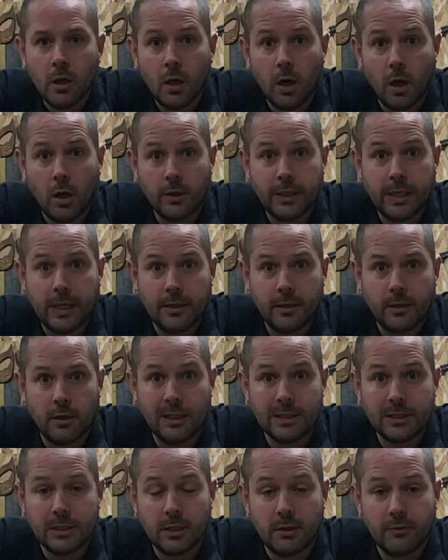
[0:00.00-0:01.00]
Okay
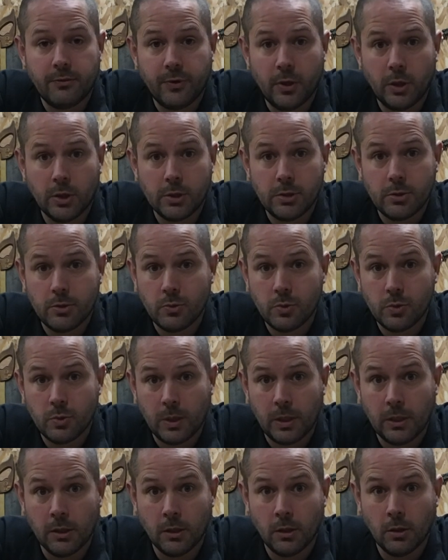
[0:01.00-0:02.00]
guys, so the first tools we're
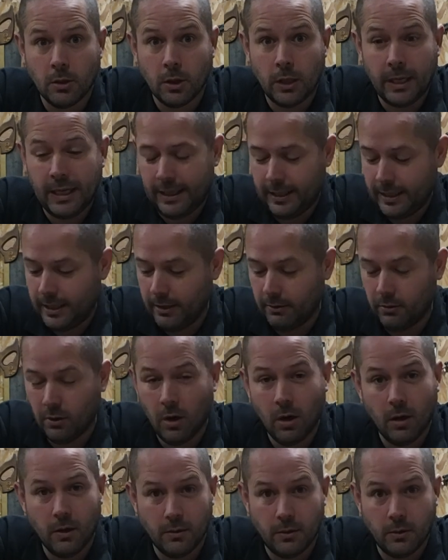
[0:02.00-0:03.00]
going to look at here
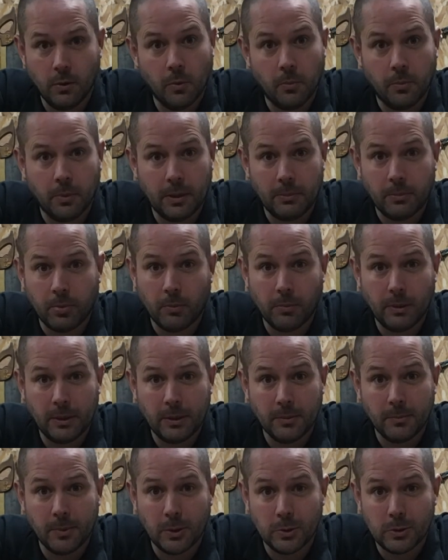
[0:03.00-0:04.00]
are arguably probably
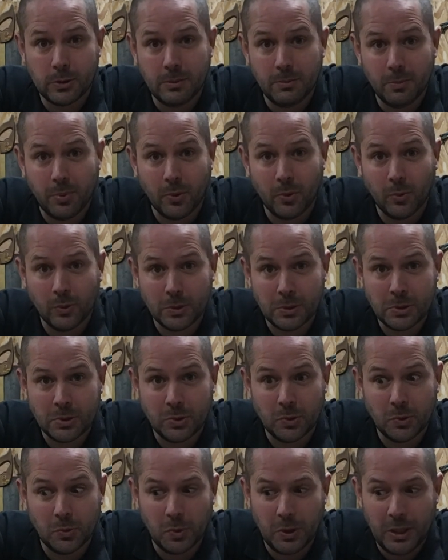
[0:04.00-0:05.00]
the most important
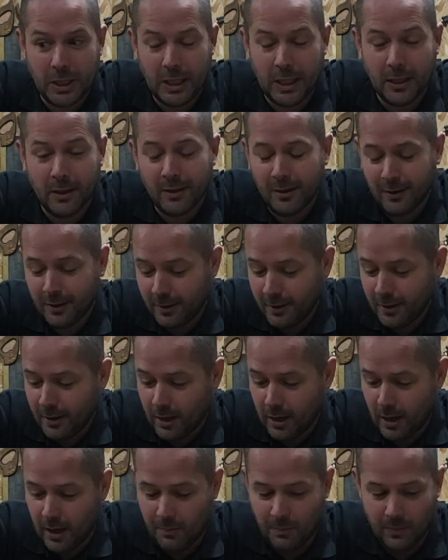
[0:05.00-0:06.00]
tool here.
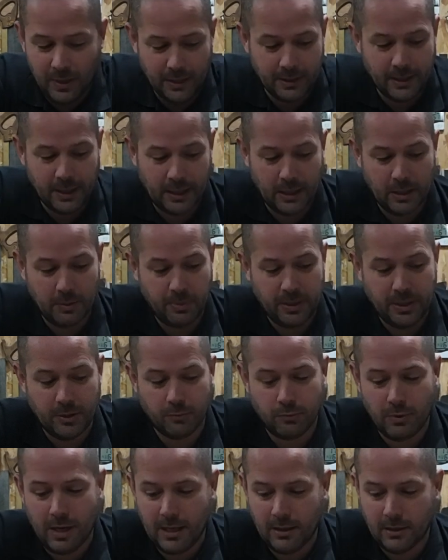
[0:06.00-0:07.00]
And they're going to be the
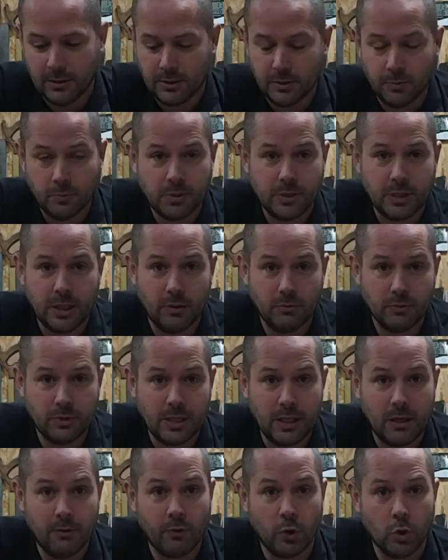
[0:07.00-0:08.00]
routers themselves.
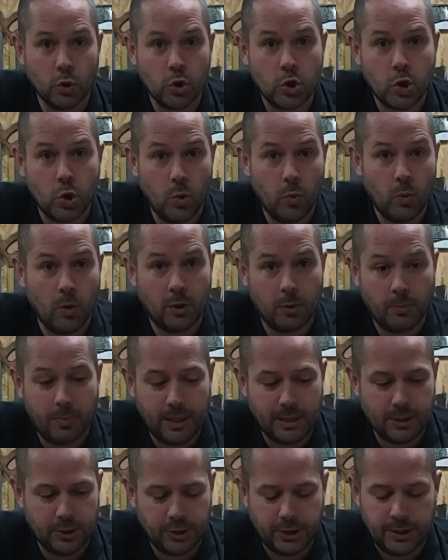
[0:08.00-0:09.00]
Now I've got two on the
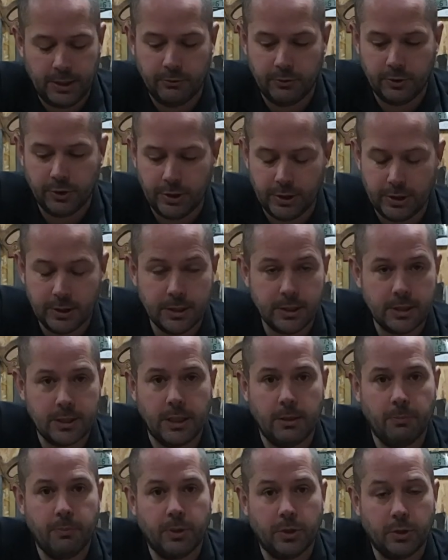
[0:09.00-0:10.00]
bench here, as you can
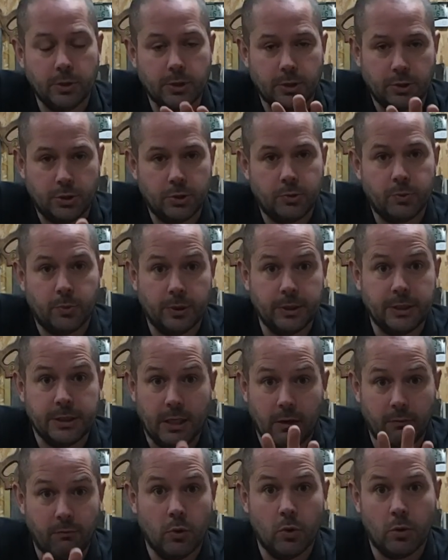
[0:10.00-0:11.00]
see, because I just wanted to
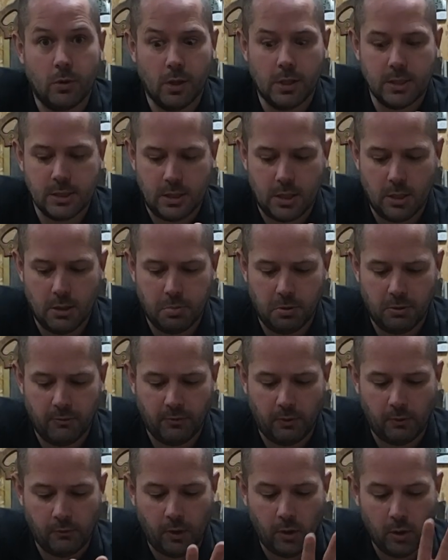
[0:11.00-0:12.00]
give you guys a couple
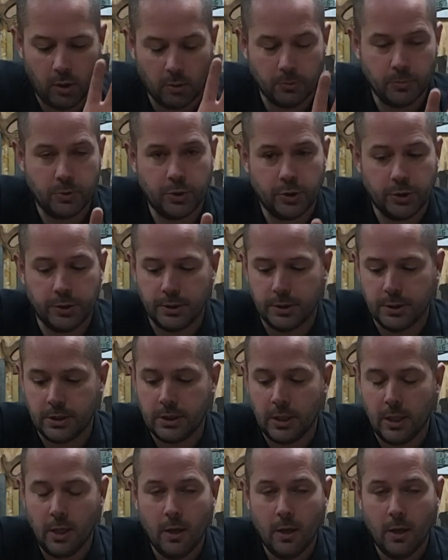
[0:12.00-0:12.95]
of options,